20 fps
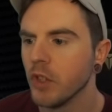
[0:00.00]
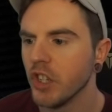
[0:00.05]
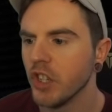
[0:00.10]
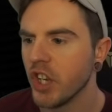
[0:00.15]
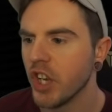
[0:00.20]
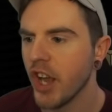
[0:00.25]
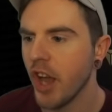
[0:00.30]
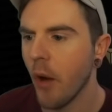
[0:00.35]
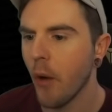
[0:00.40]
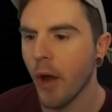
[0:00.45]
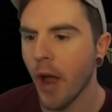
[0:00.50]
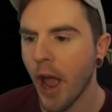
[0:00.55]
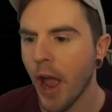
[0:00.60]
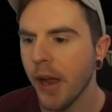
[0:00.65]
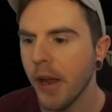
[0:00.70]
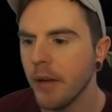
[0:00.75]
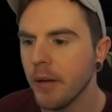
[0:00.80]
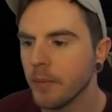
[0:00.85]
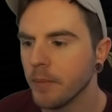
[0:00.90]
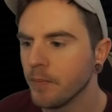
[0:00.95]
Is he
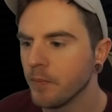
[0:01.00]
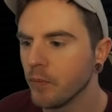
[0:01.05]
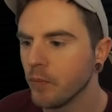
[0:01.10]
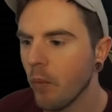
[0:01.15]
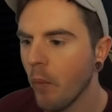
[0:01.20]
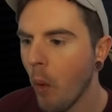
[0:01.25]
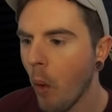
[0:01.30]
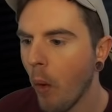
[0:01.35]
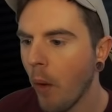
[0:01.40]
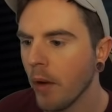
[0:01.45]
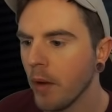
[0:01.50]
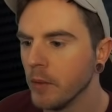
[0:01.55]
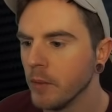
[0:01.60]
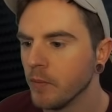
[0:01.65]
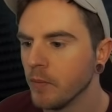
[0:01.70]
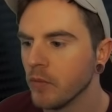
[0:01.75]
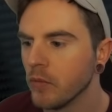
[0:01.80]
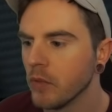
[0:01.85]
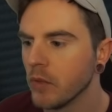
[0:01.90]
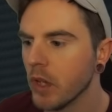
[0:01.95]
okay?
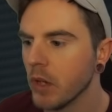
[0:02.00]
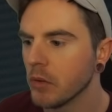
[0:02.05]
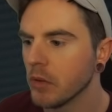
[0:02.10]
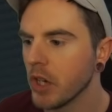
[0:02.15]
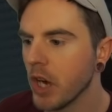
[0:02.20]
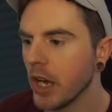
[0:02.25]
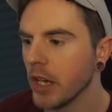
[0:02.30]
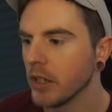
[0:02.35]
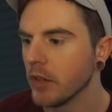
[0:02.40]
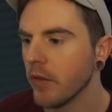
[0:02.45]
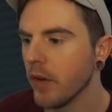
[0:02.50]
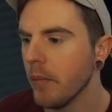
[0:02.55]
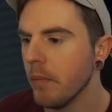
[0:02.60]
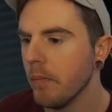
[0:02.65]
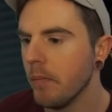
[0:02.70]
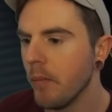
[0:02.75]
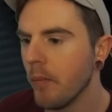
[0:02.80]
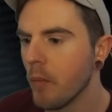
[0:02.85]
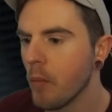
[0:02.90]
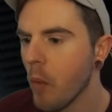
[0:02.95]
That was nice of
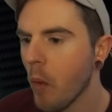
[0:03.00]
him.